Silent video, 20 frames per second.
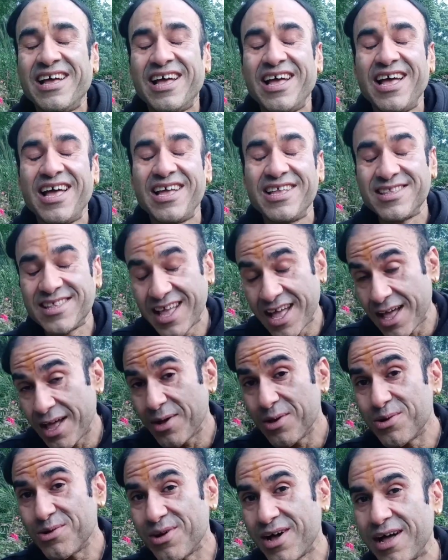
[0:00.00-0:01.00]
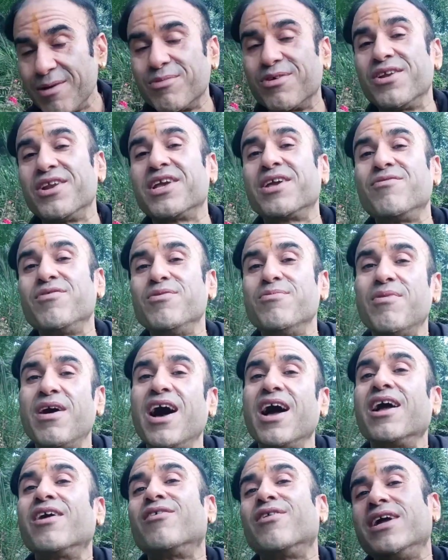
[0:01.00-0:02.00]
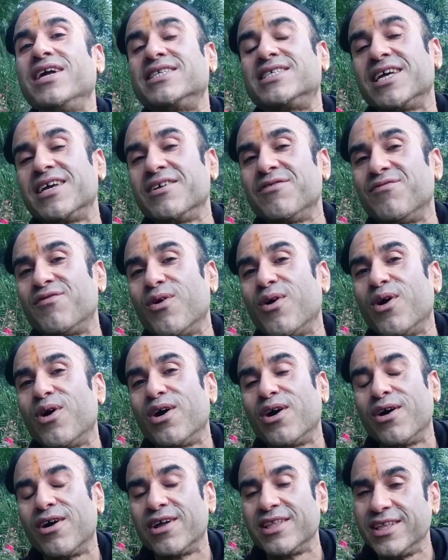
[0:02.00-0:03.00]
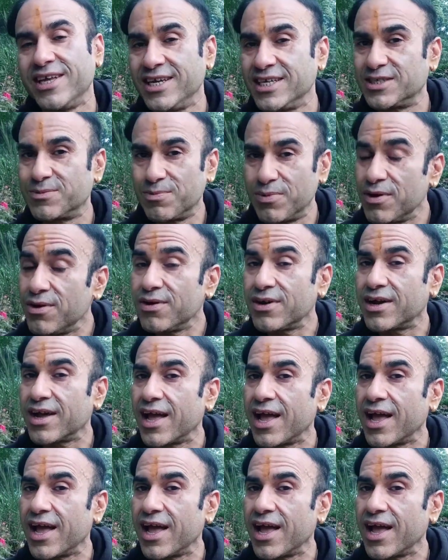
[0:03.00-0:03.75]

And now I'm going to give you my rating for this book.